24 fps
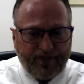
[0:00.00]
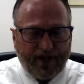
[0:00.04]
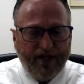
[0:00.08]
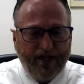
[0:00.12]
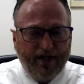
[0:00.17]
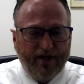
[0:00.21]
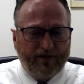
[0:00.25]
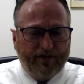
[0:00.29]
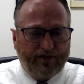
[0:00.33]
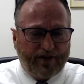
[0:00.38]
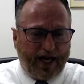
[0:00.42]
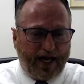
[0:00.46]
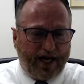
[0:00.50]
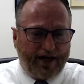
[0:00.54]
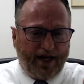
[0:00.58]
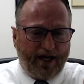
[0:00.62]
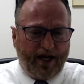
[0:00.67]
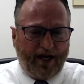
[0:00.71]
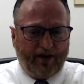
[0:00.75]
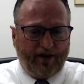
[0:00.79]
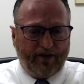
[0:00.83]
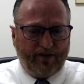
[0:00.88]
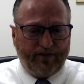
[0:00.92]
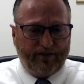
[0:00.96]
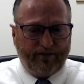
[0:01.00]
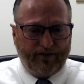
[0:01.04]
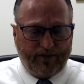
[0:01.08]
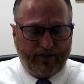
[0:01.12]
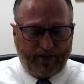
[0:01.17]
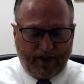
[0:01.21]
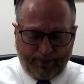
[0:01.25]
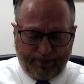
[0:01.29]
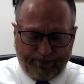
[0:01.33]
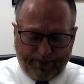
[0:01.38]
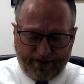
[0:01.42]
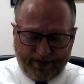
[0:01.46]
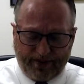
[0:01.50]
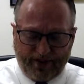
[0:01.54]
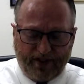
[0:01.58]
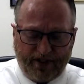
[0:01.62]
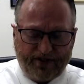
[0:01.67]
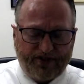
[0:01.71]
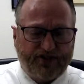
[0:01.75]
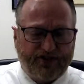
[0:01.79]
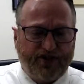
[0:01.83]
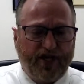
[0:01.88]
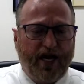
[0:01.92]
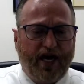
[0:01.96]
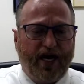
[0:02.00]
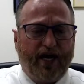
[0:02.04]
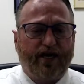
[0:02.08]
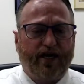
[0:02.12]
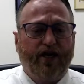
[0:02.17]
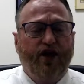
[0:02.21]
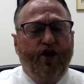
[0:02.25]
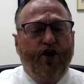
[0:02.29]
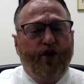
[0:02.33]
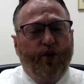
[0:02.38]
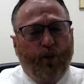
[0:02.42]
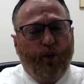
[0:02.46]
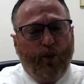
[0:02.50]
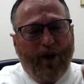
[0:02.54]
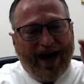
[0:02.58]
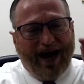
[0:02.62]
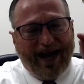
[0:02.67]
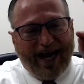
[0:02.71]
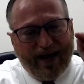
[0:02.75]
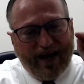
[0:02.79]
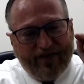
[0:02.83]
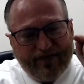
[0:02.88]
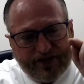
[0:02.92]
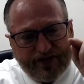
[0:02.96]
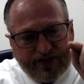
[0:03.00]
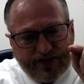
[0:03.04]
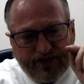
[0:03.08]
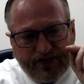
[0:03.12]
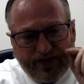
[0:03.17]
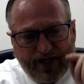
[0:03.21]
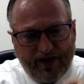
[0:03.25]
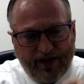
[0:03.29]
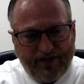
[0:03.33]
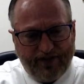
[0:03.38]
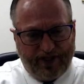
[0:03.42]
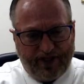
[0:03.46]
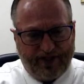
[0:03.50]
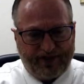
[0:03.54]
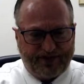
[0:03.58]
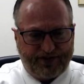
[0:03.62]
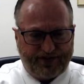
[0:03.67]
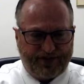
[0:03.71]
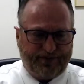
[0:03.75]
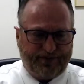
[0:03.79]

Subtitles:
Flat out, I'm putting you on check. Why haven't you done this?